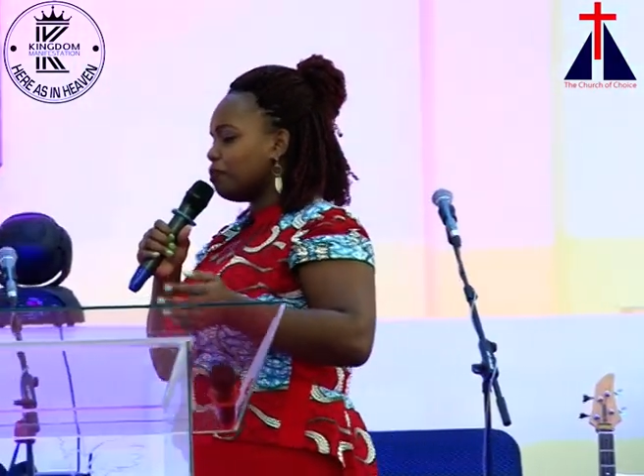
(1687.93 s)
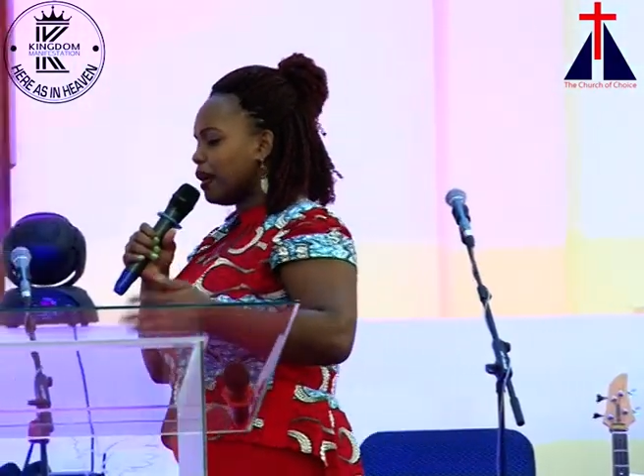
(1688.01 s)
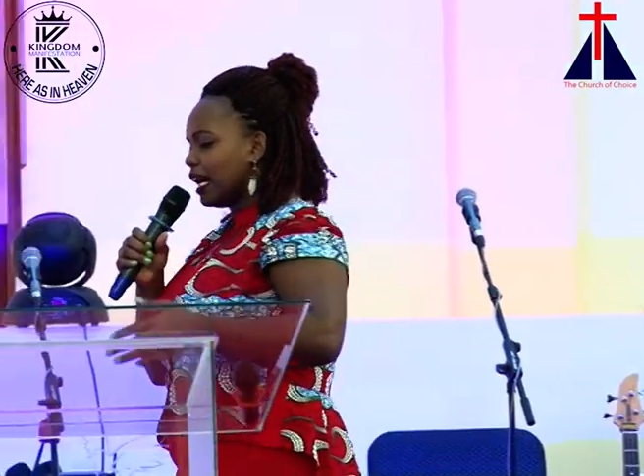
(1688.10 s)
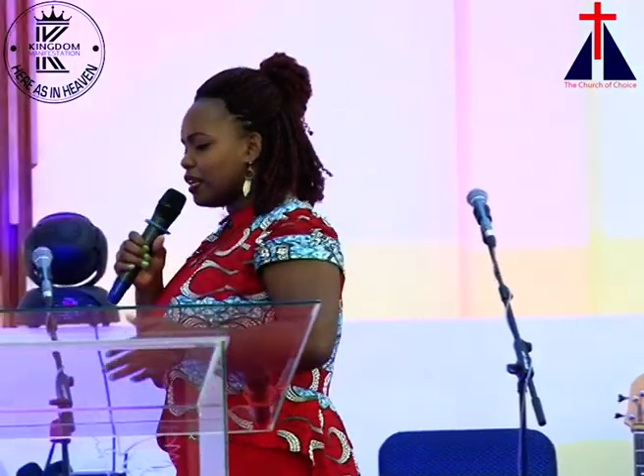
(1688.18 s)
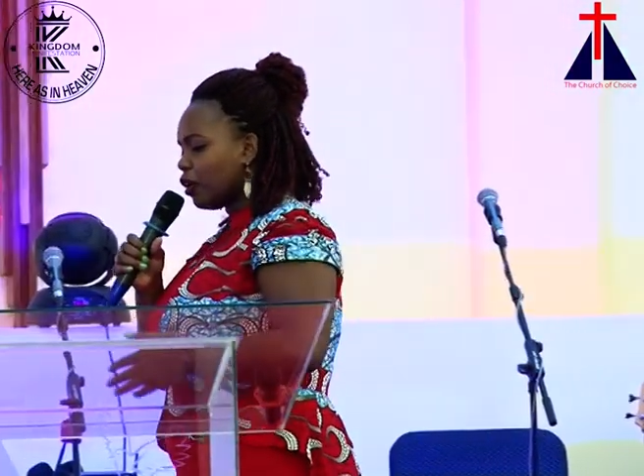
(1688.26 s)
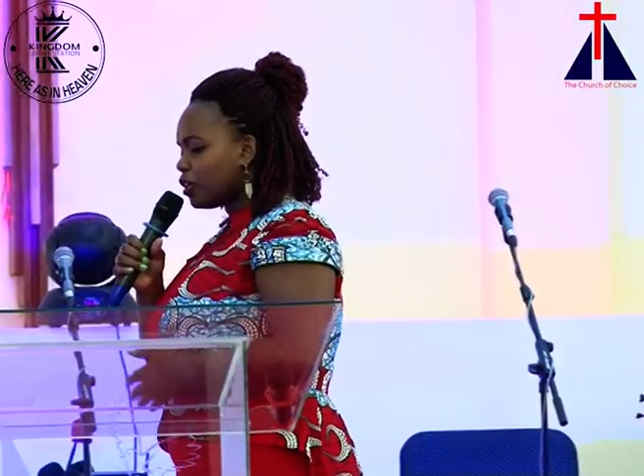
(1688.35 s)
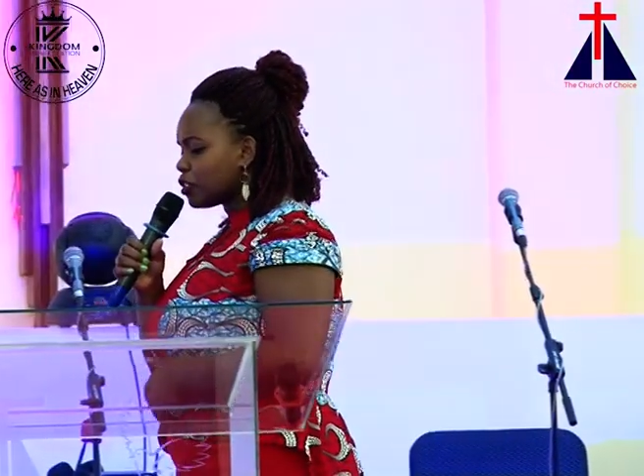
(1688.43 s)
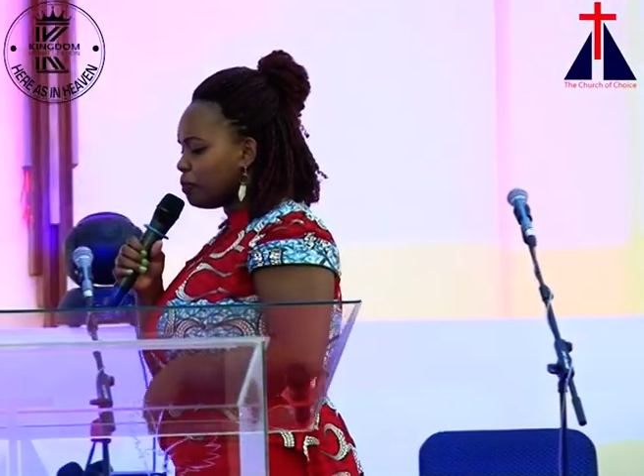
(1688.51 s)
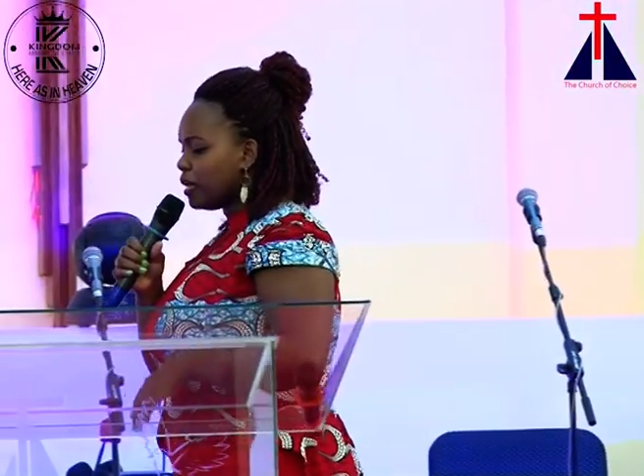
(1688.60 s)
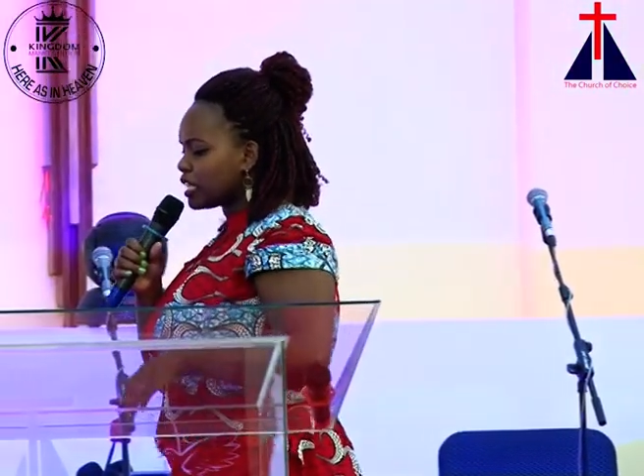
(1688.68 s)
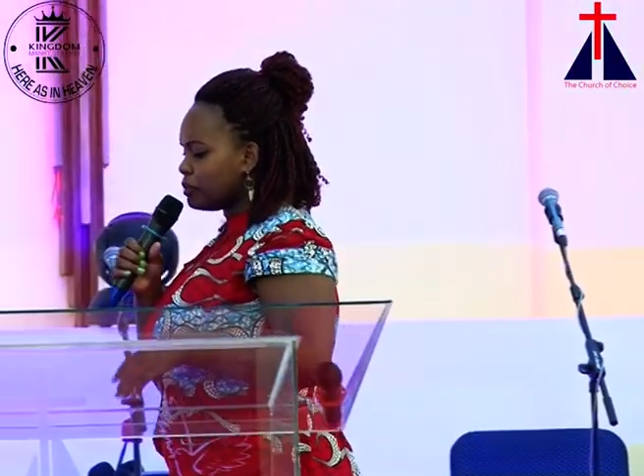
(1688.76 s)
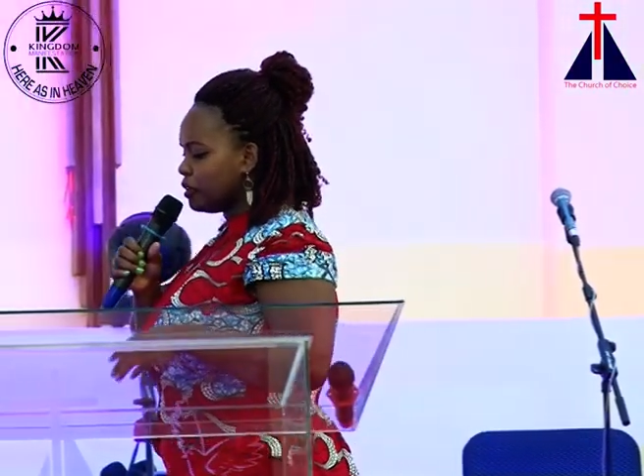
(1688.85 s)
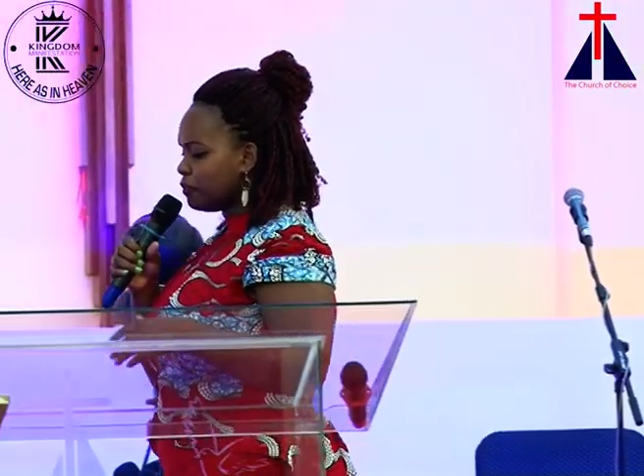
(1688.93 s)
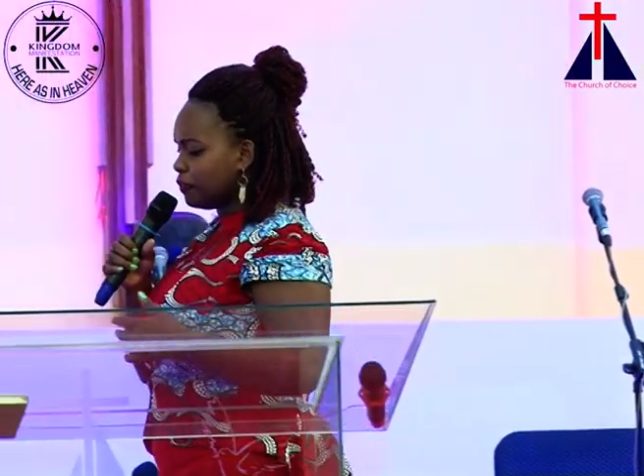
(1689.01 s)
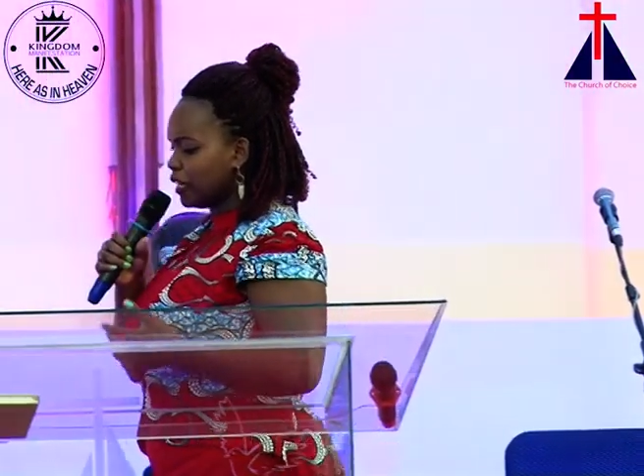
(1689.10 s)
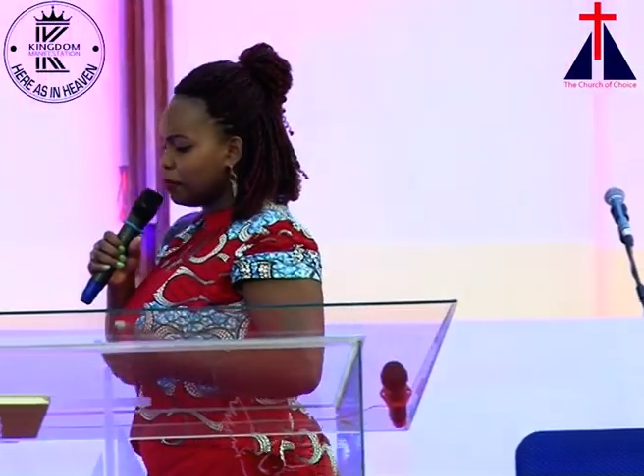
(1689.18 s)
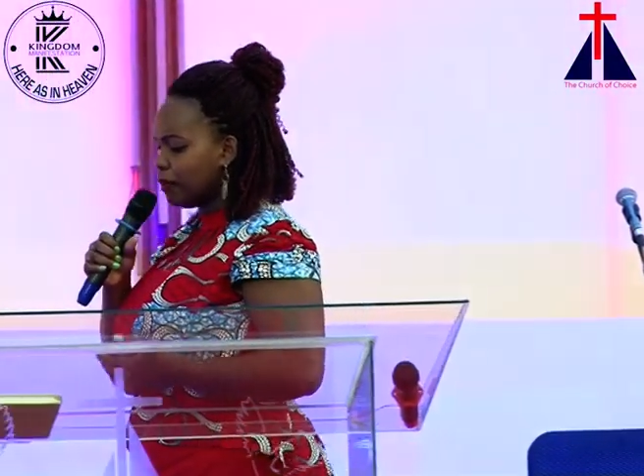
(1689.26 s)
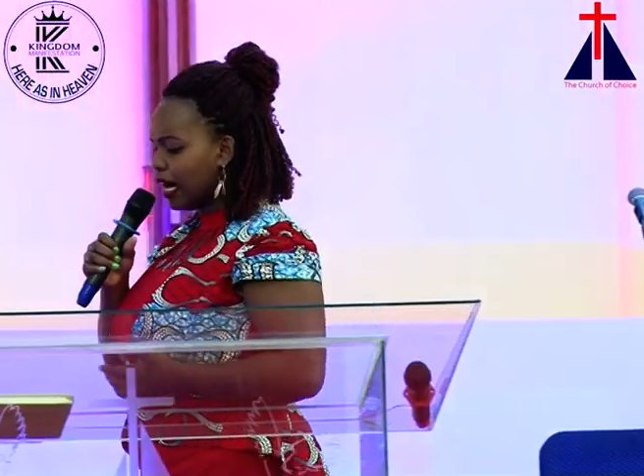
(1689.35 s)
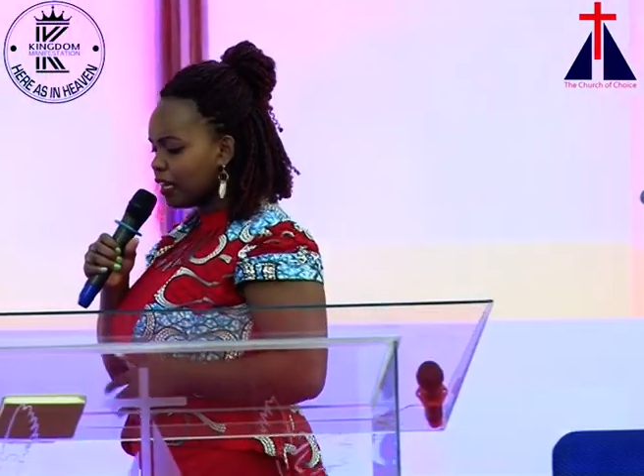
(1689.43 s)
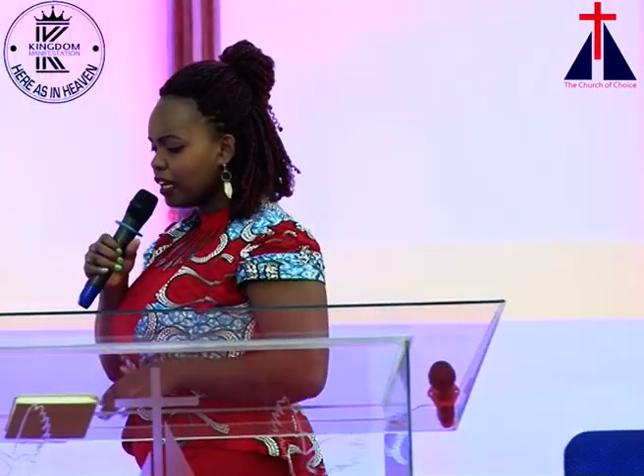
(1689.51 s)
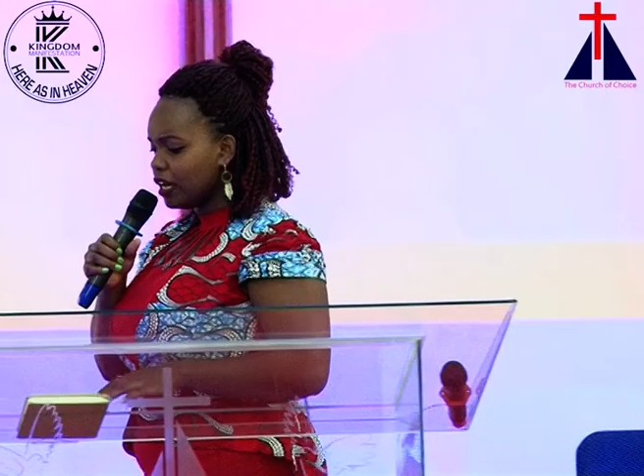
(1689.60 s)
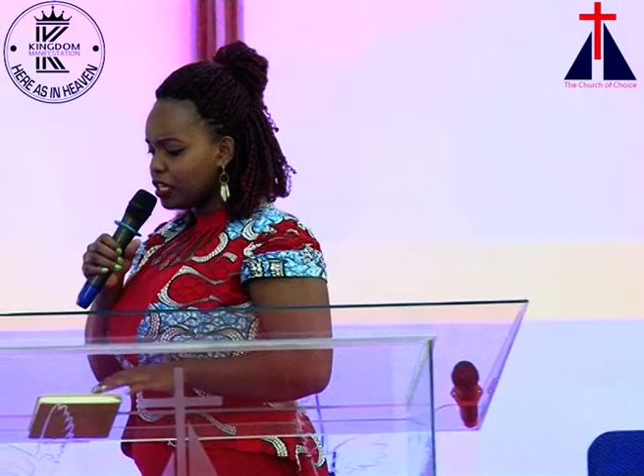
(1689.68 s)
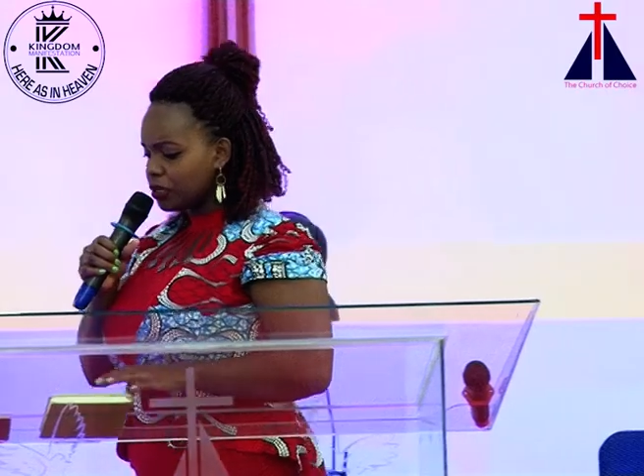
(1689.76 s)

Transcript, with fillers: bad also makes me feel bad.